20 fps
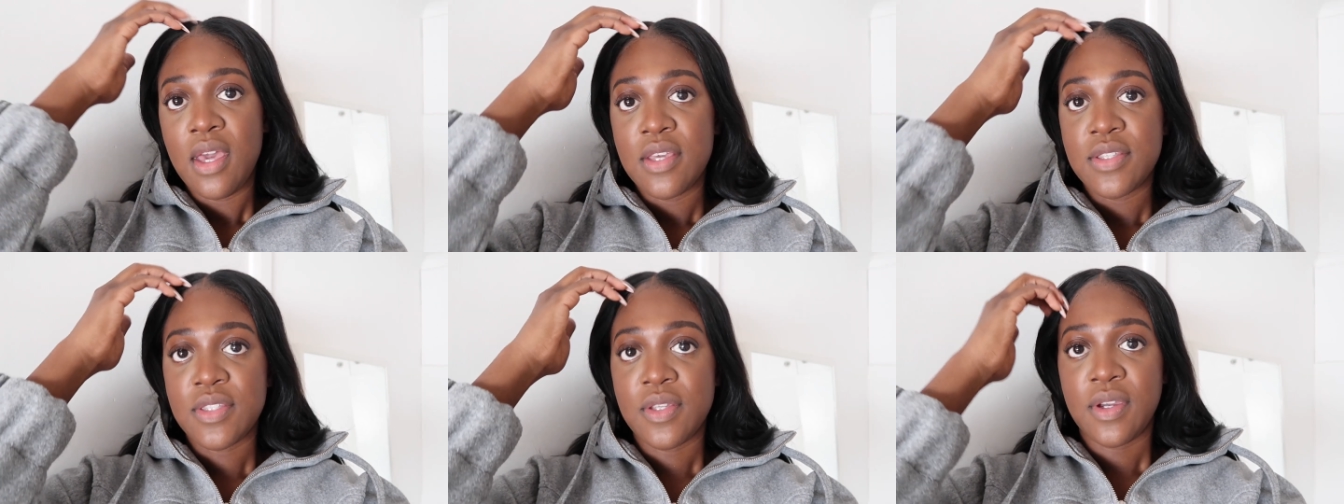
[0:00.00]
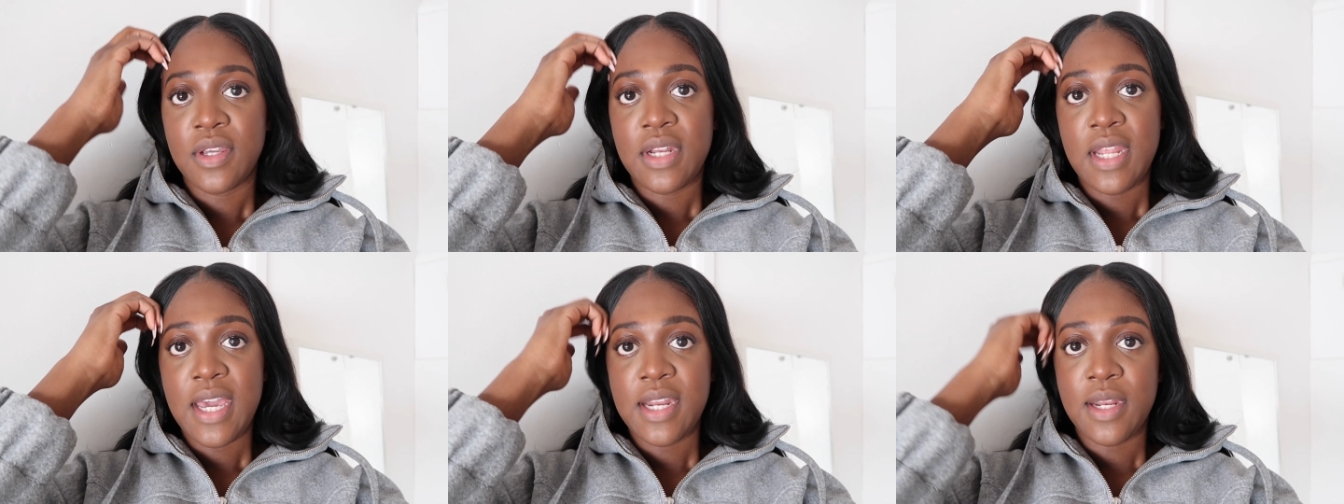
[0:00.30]
So
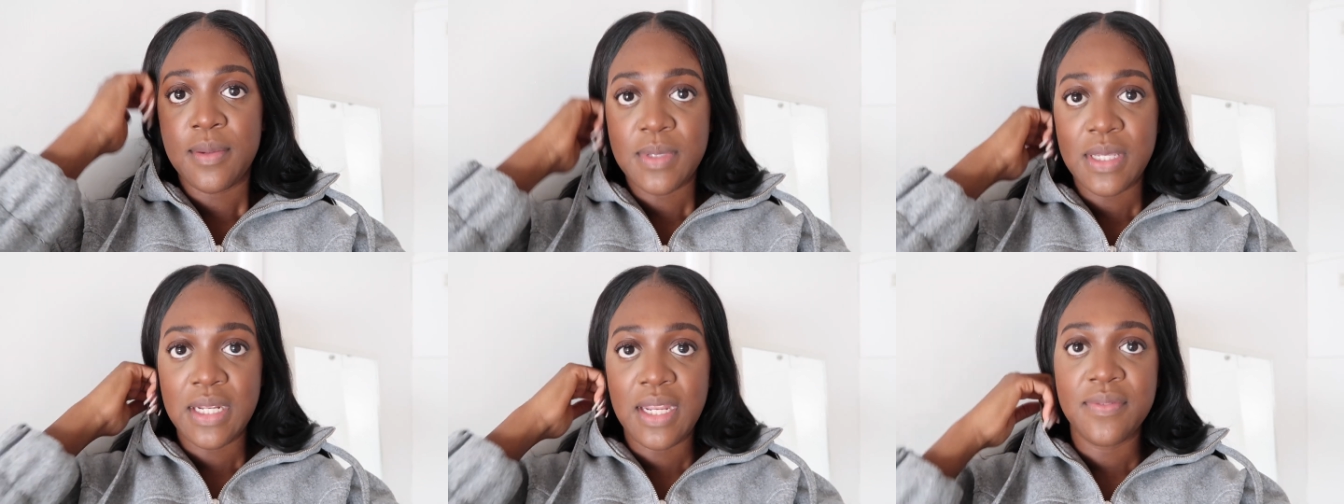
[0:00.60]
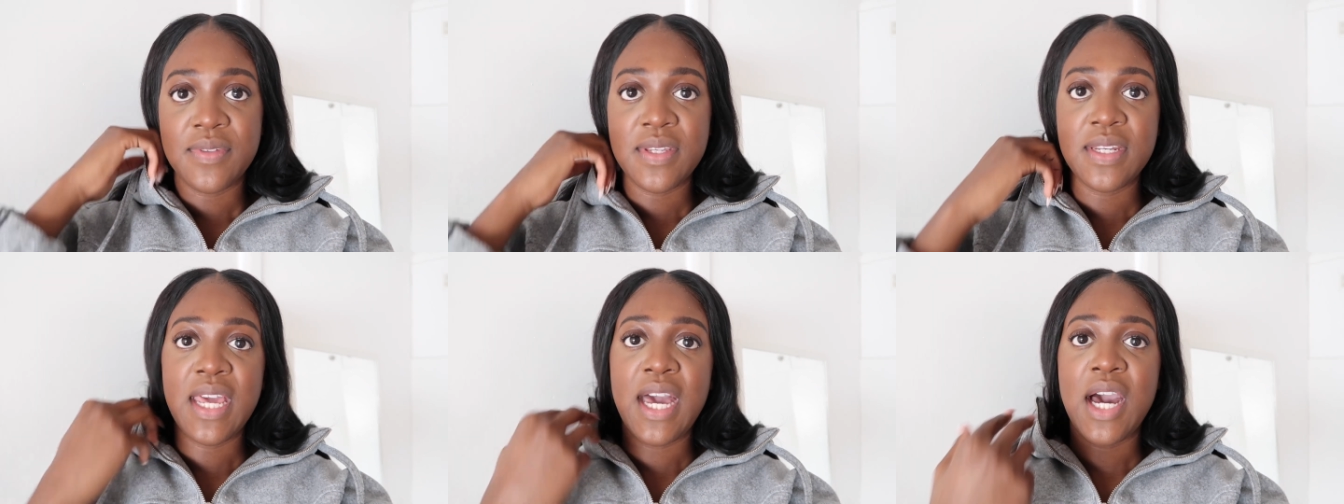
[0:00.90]
I'm going to head up to
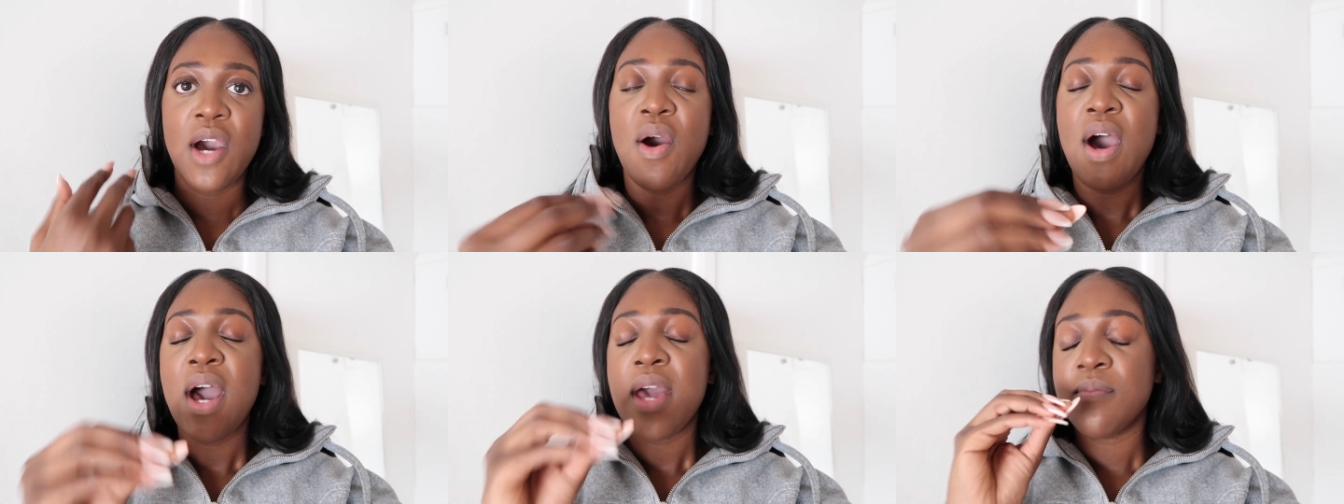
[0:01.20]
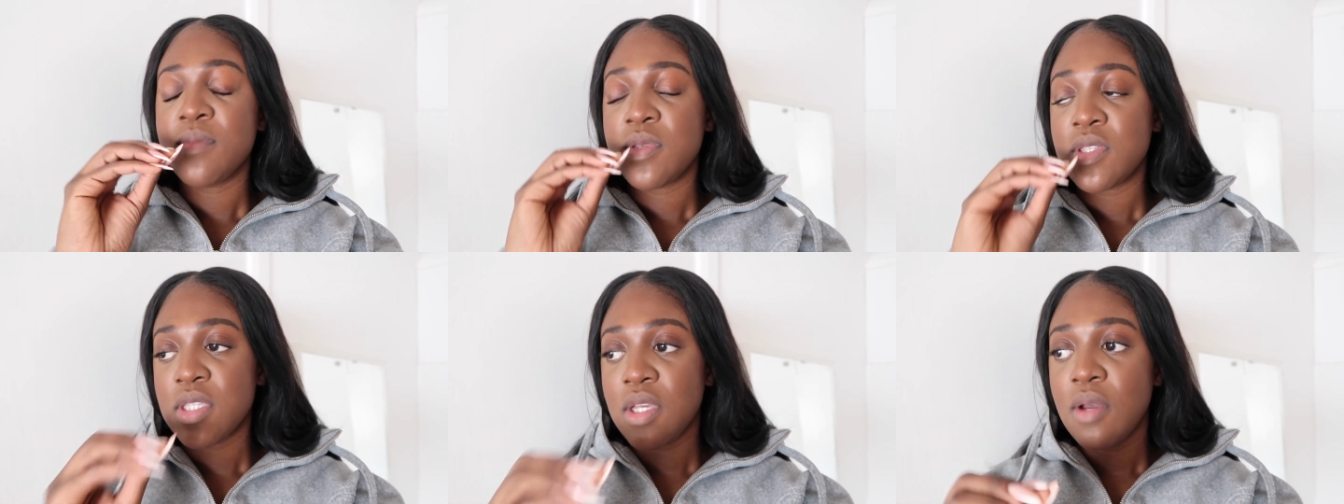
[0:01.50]
London now. I
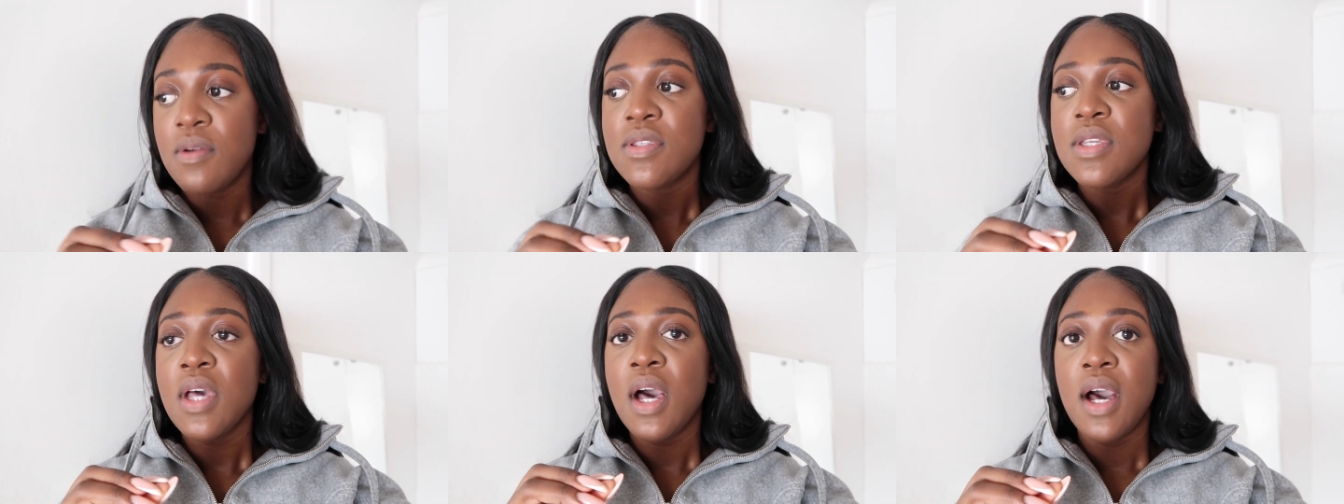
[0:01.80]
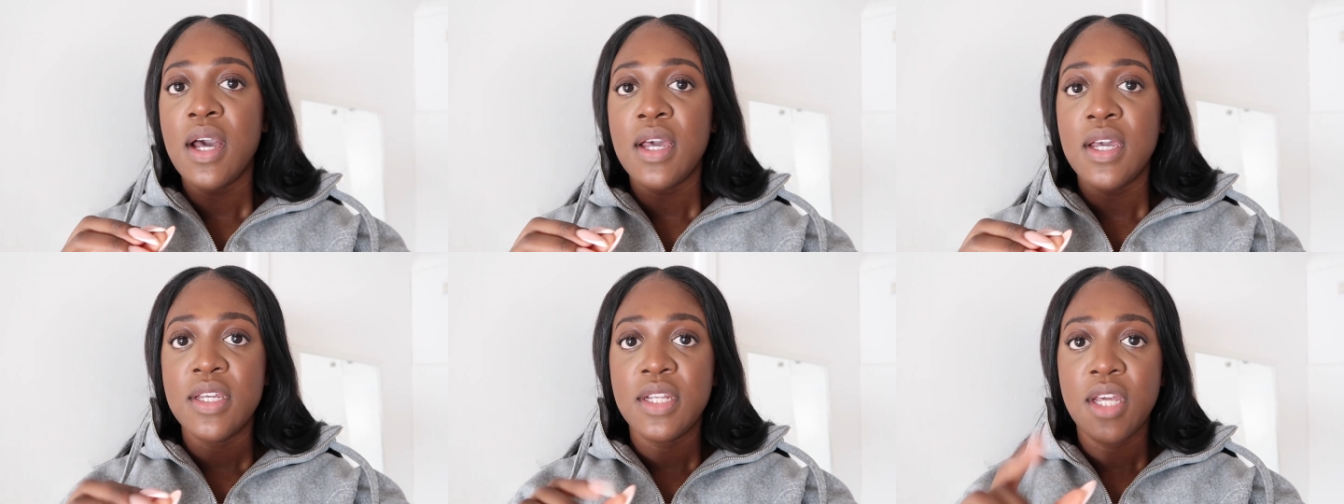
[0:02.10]
am so
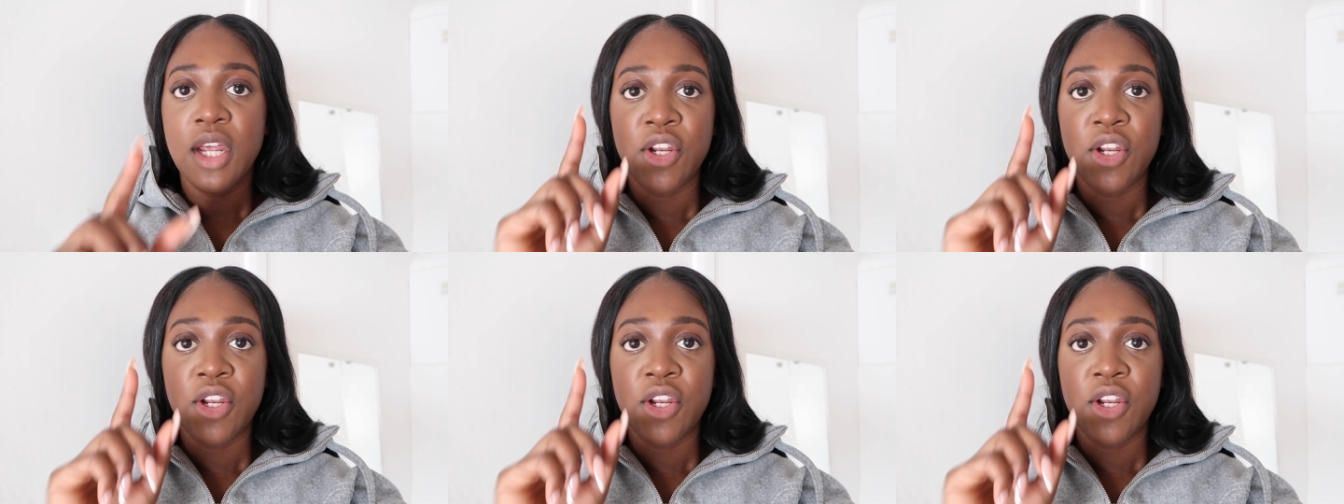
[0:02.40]
tired.